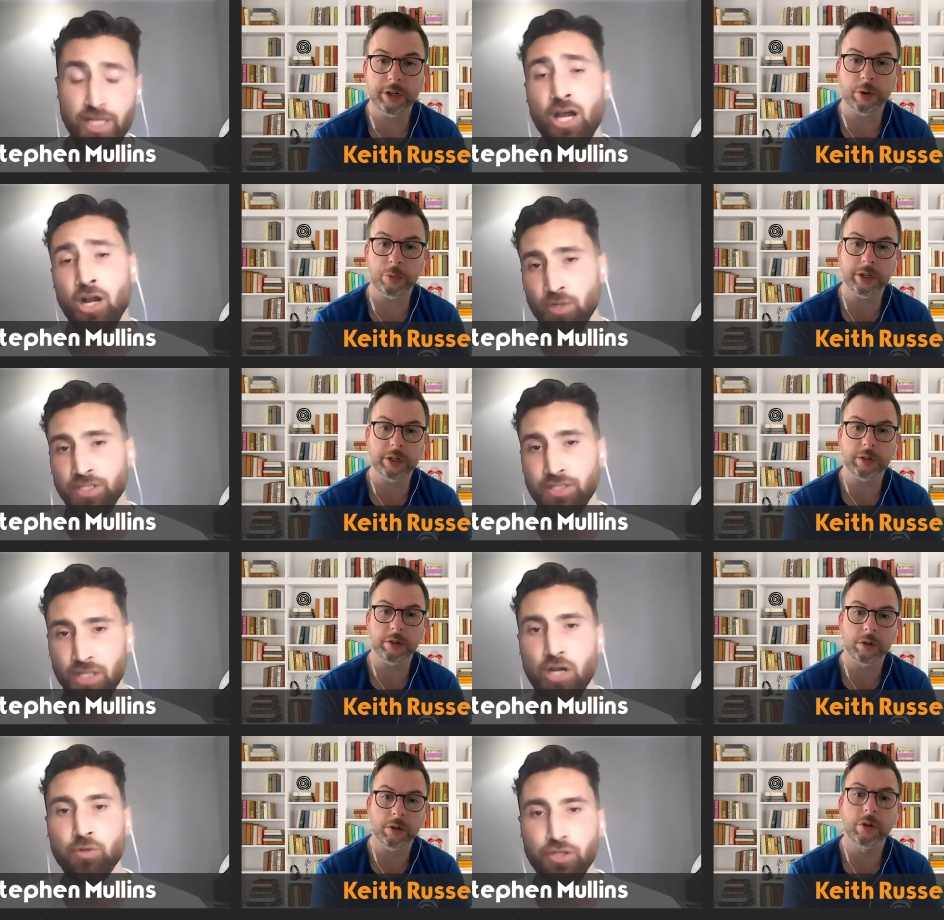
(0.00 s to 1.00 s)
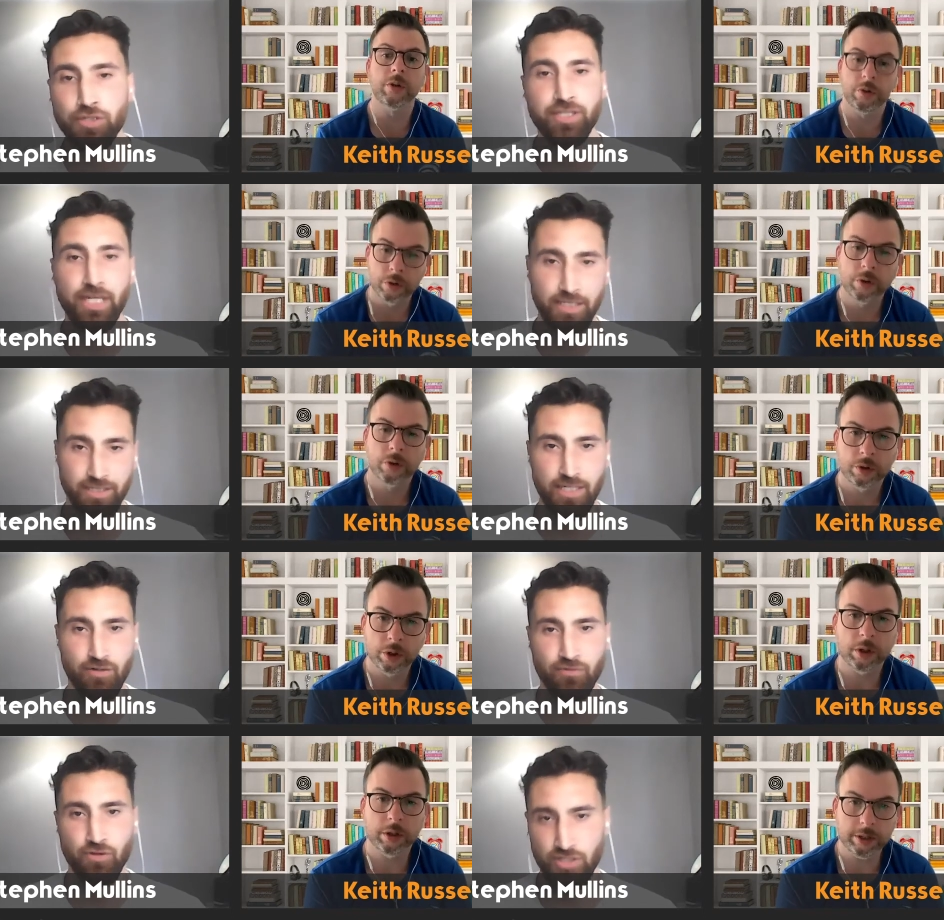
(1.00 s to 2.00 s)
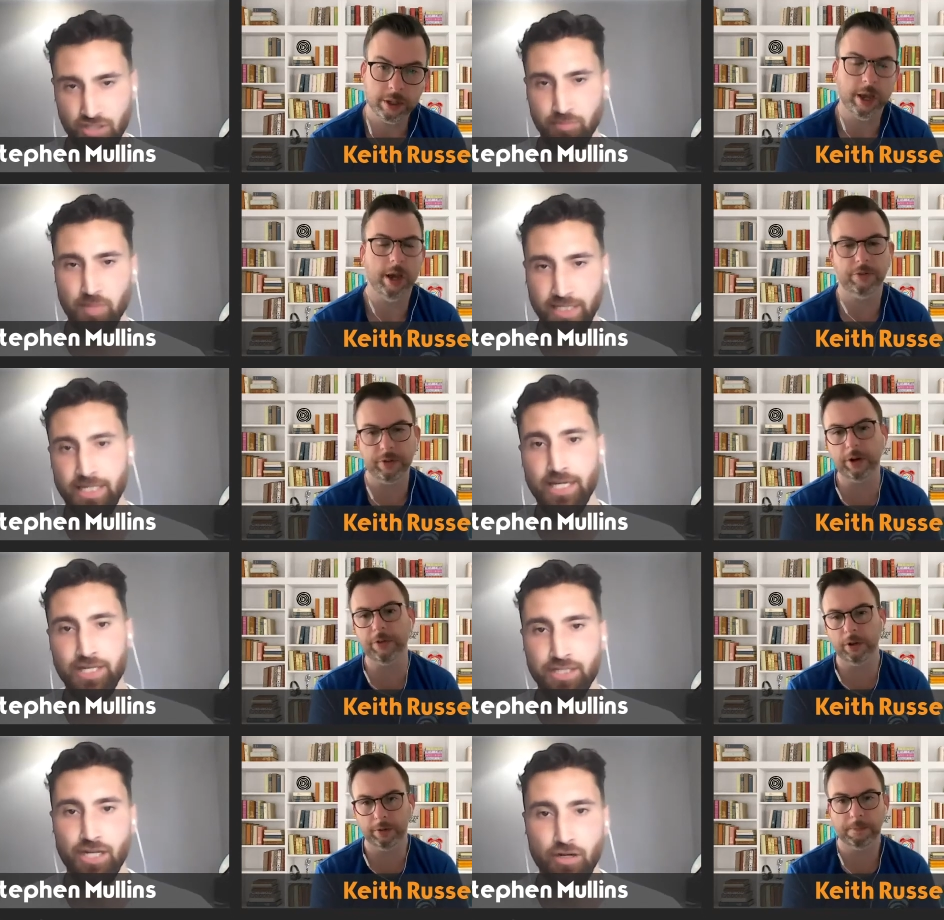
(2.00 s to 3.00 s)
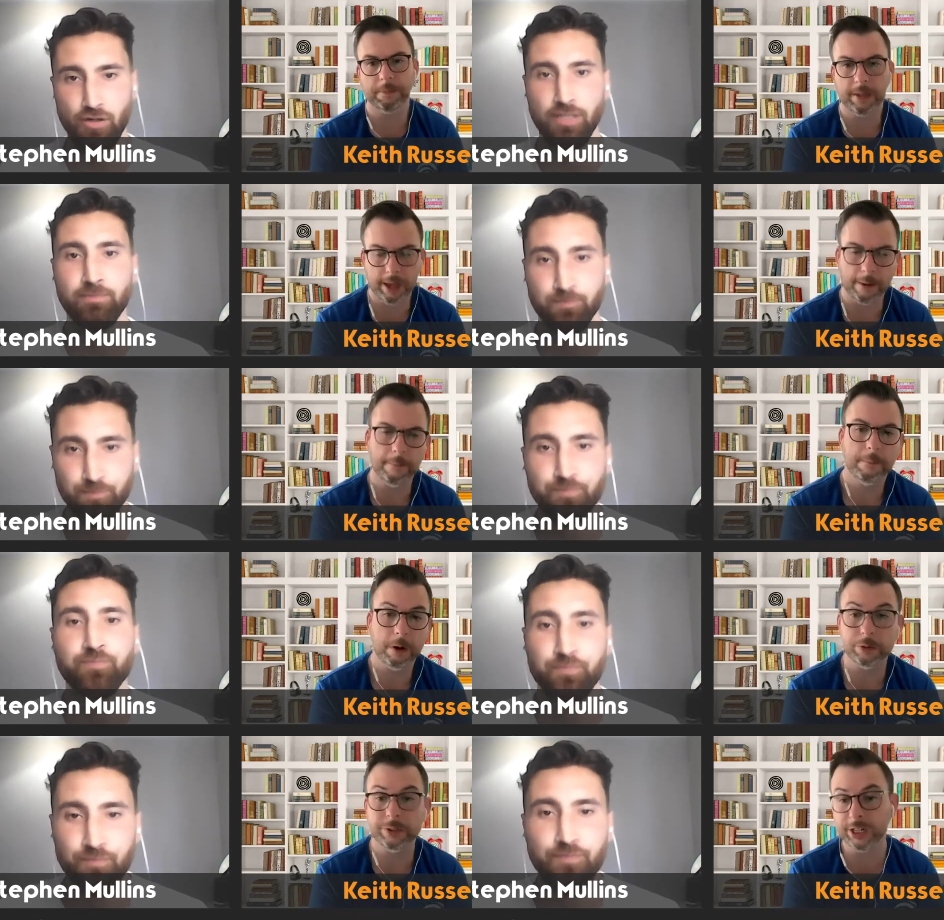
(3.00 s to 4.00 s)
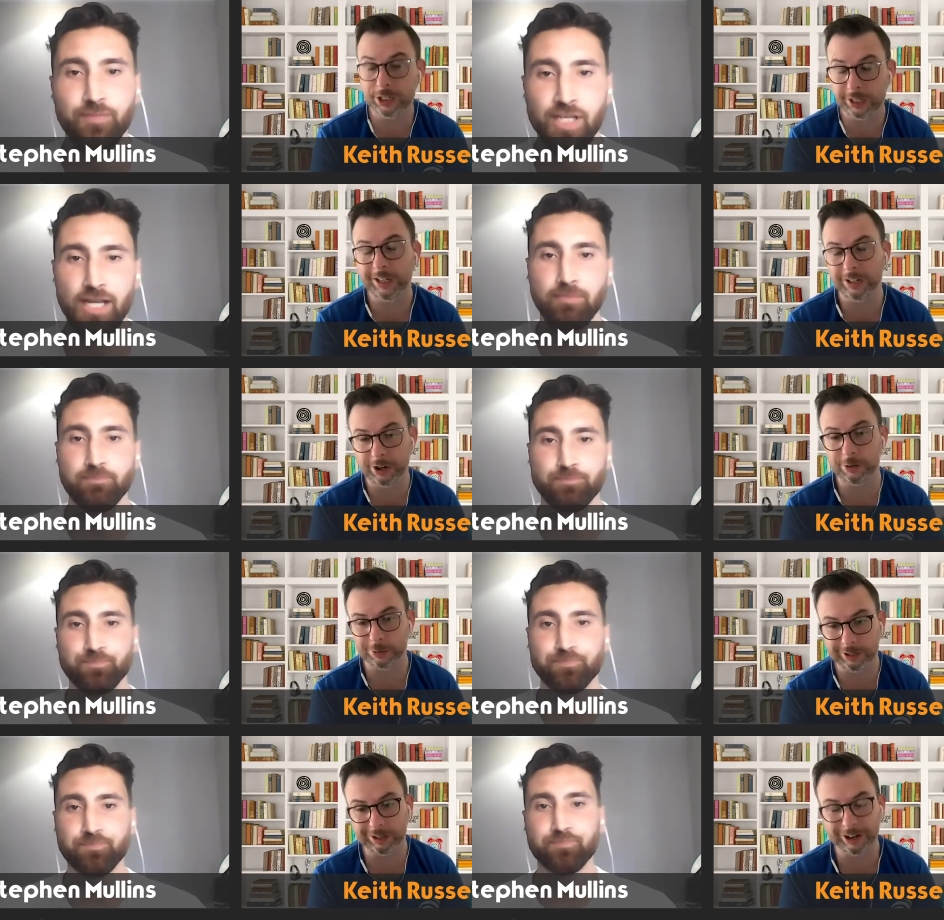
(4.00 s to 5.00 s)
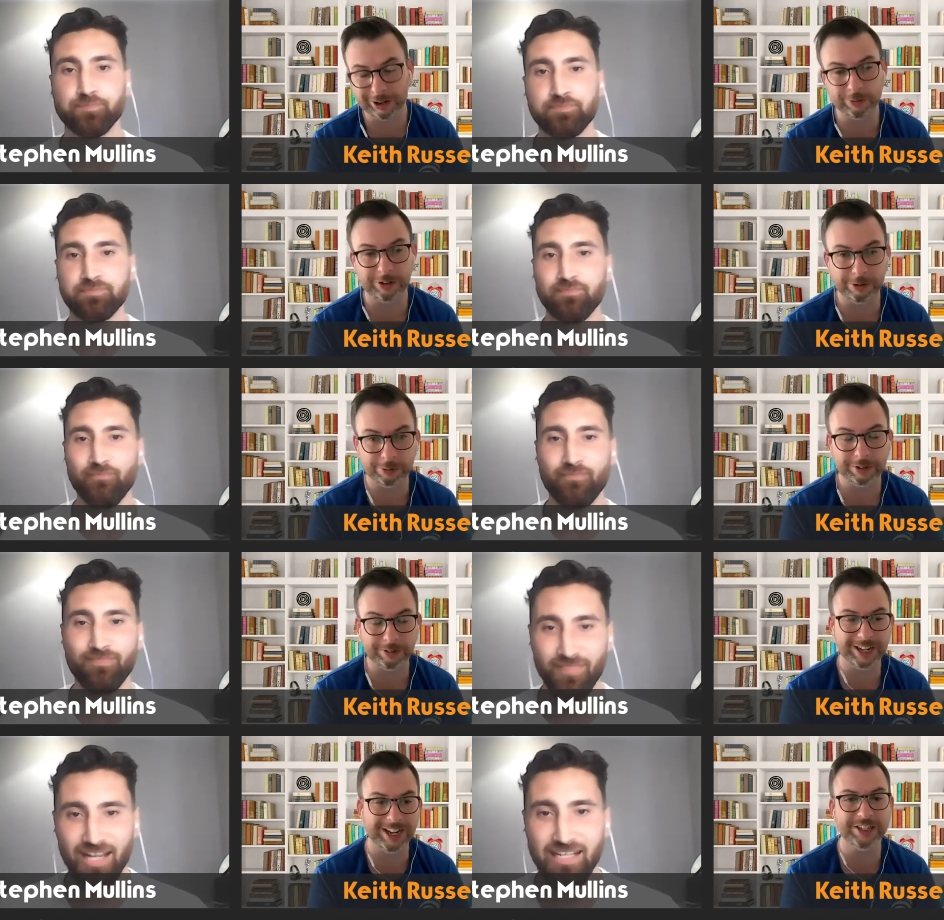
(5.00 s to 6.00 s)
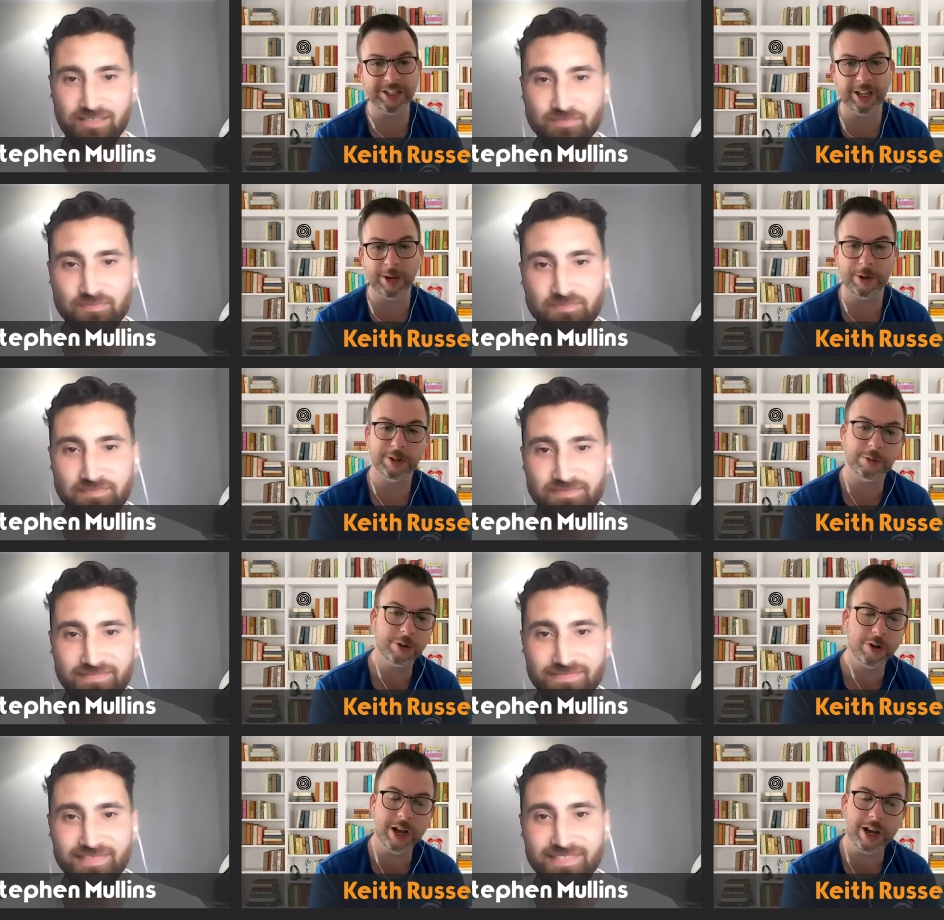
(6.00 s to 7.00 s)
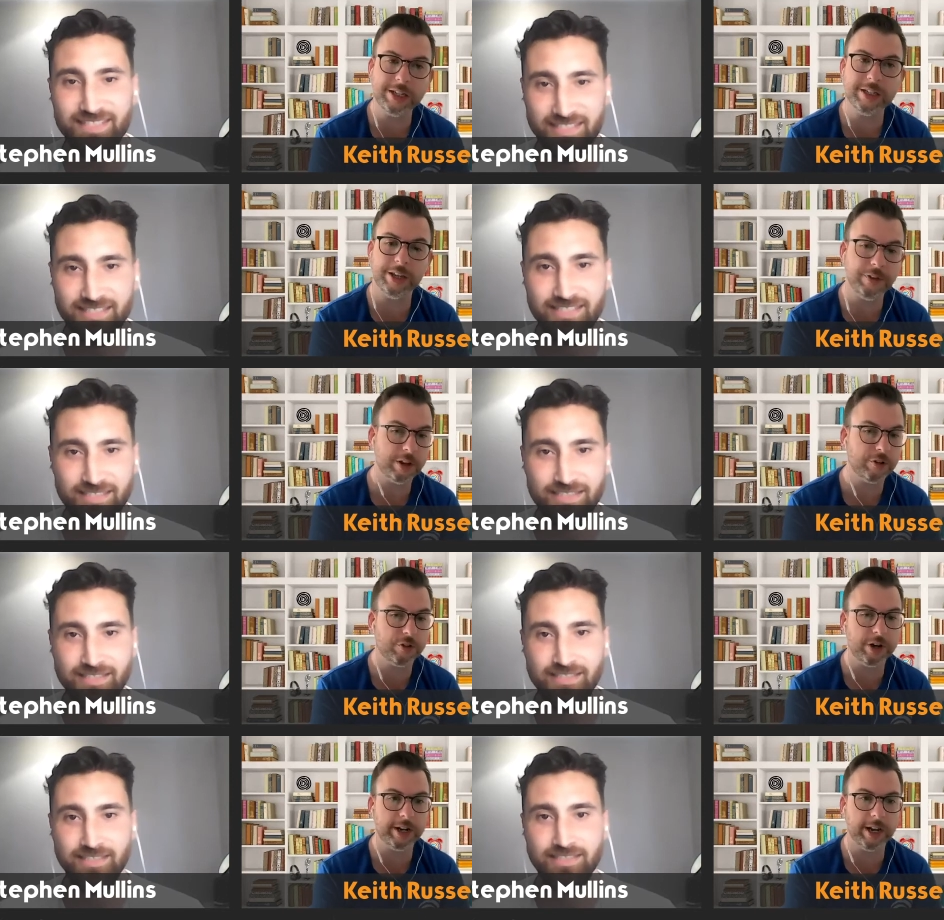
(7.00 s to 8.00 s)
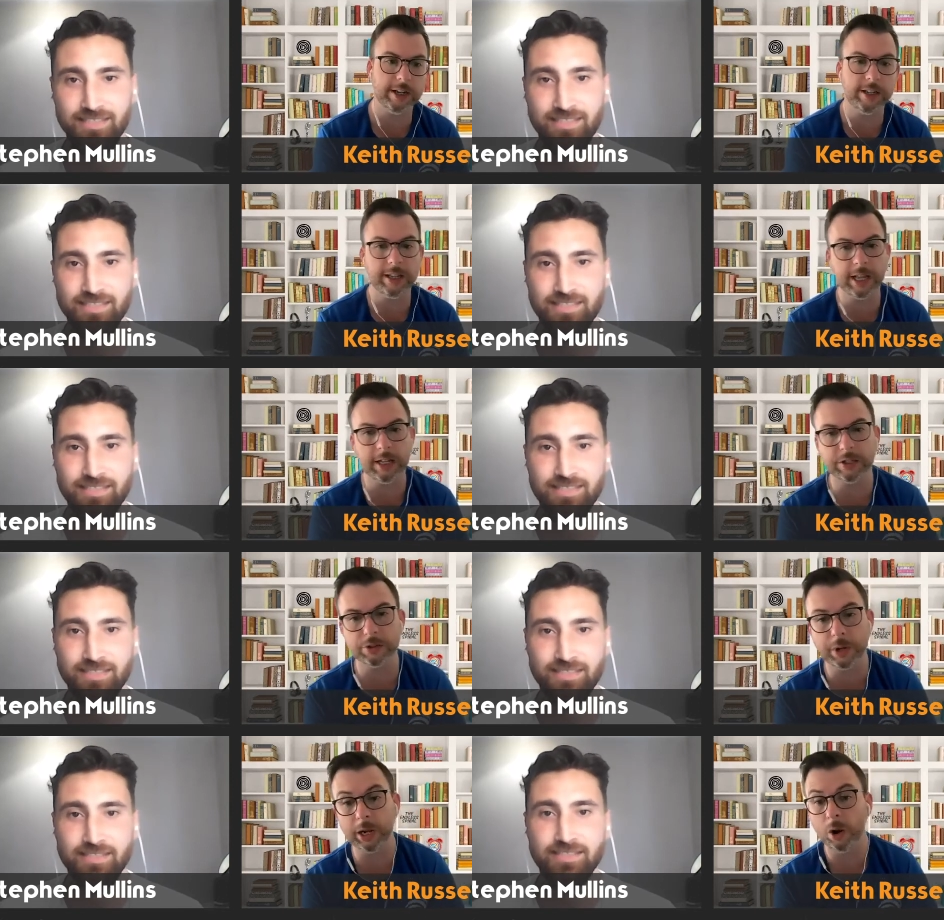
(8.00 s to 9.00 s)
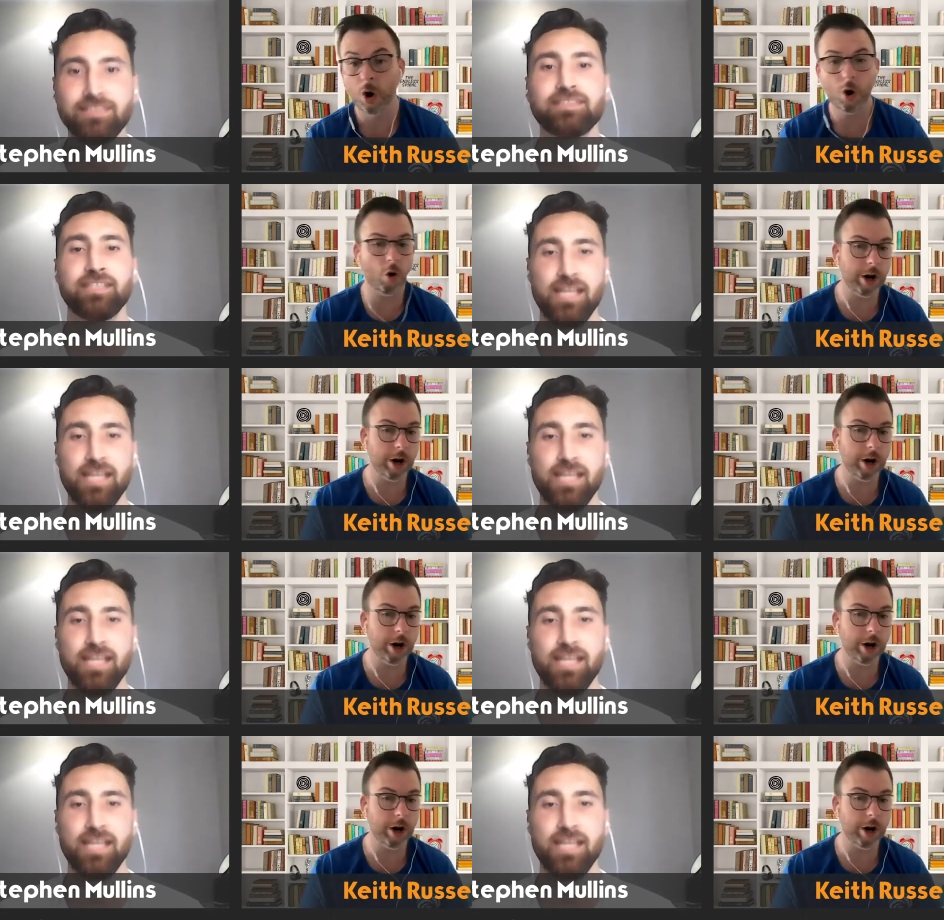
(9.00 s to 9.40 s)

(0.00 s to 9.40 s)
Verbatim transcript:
Speaker 1: along out? Along
Speaker 2: with along with other things now, of course, yeah, like meditation, I, yoga. Yeah,
Speaker 1: I was actually, yeah. I was, I was. I'm glad you said that because I was going to ask you if you had tried anything else as well, or yeah.